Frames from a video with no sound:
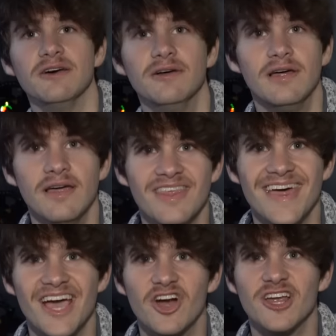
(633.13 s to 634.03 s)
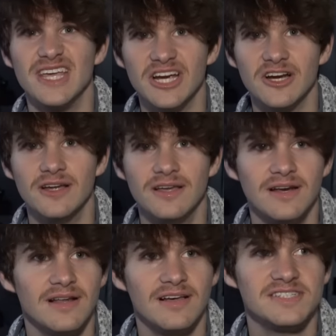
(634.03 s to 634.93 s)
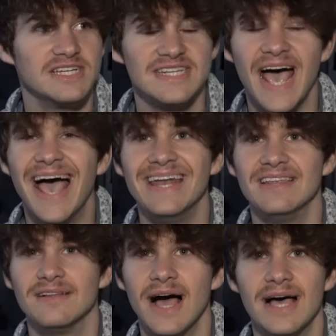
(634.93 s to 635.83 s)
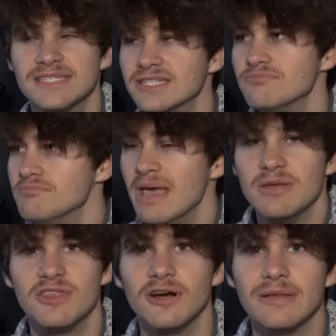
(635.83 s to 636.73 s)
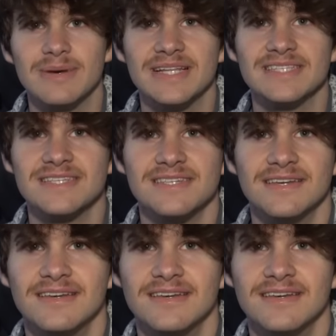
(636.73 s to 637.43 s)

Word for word: you, they are here. I've seen 10 in the last maybe 30 minutes.